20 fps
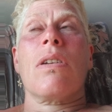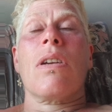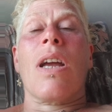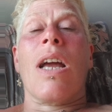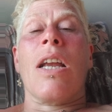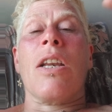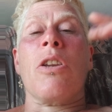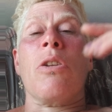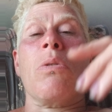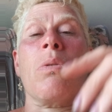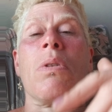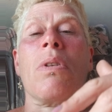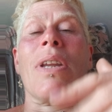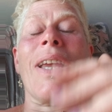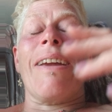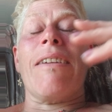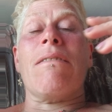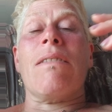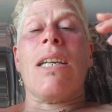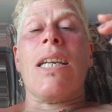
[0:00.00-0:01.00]
and you
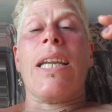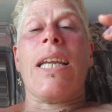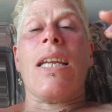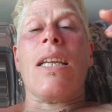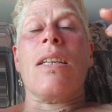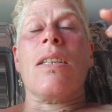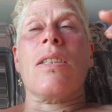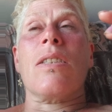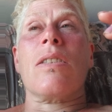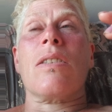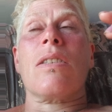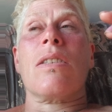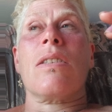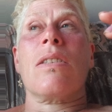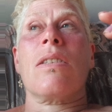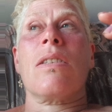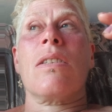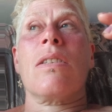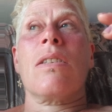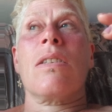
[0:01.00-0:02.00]
get released.
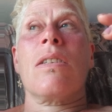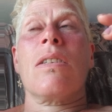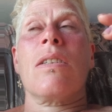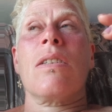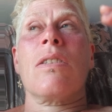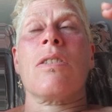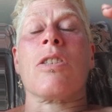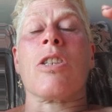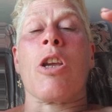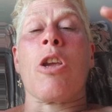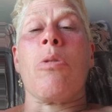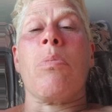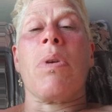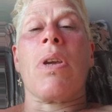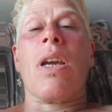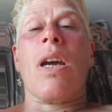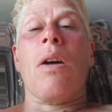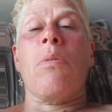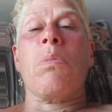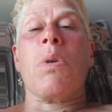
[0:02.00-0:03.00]
So you
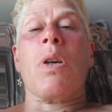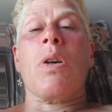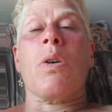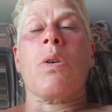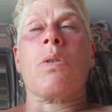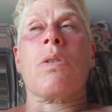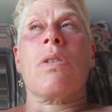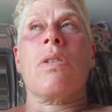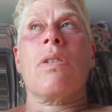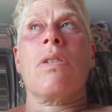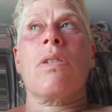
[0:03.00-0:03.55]
become God.